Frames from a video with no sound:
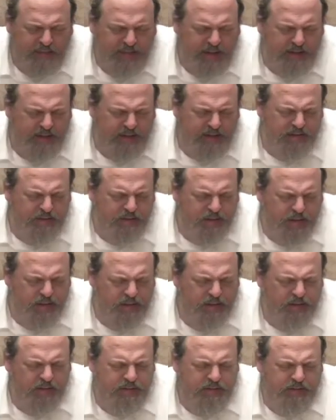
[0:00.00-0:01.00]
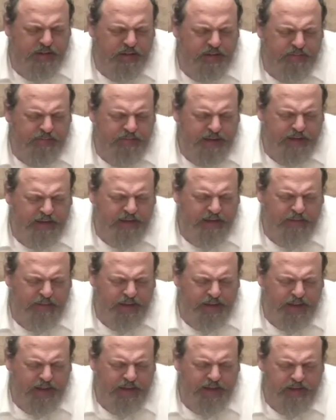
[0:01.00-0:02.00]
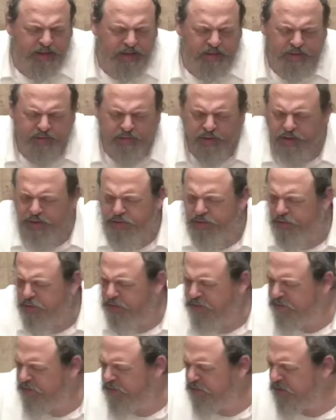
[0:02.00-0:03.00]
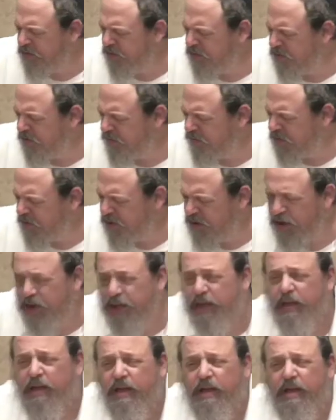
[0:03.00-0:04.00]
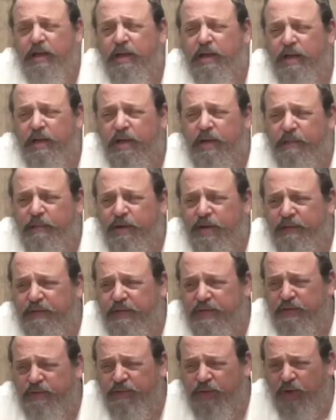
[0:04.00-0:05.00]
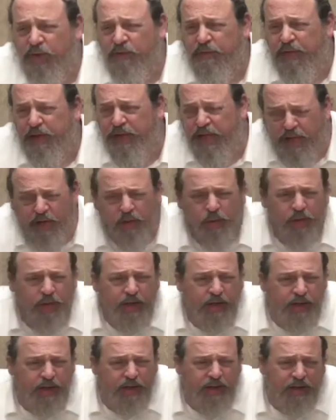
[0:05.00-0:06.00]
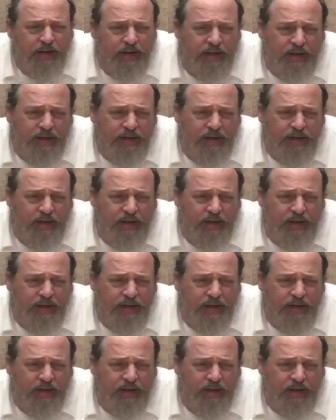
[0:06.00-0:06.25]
it makes it stronger. It's going to affect the molecular structure of the kli. But if it's full of a liquid,